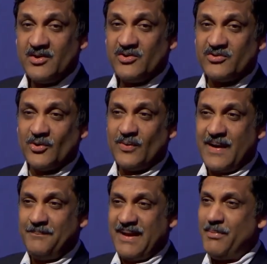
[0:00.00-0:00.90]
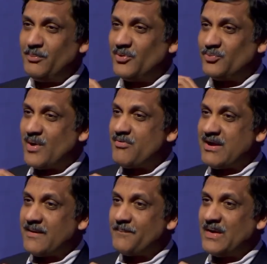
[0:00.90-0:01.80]
So I'm almost
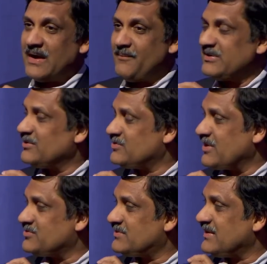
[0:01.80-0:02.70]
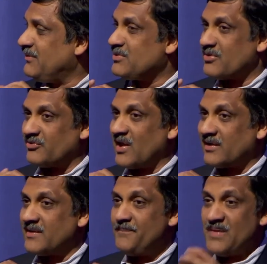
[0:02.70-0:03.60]
wondering whether I should give you the
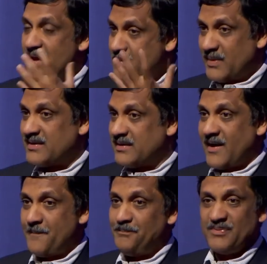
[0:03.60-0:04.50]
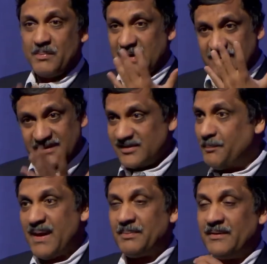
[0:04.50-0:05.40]
result. But there's a
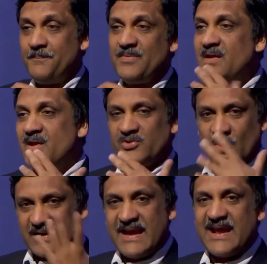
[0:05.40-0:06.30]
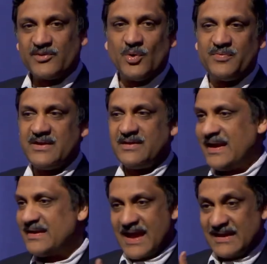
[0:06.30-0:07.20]
paper. So on edX, what we did,
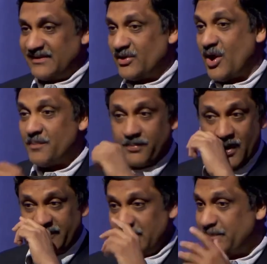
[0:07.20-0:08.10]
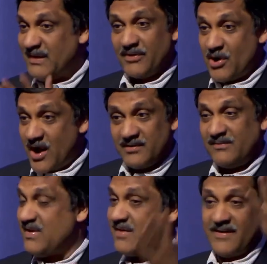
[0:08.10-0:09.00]
again, as a nonprofit, believe it or
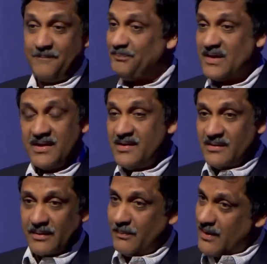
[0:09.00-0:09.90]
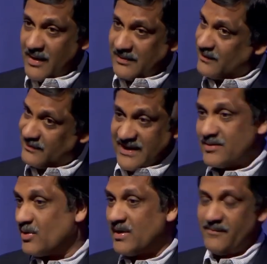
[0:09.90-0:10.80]
not, we have a
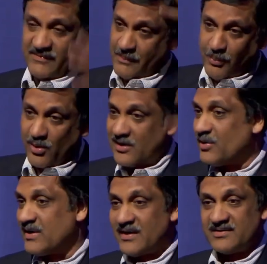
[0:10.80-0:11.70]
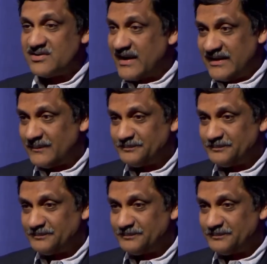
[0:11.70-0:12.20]
link on our, we have a portal on our site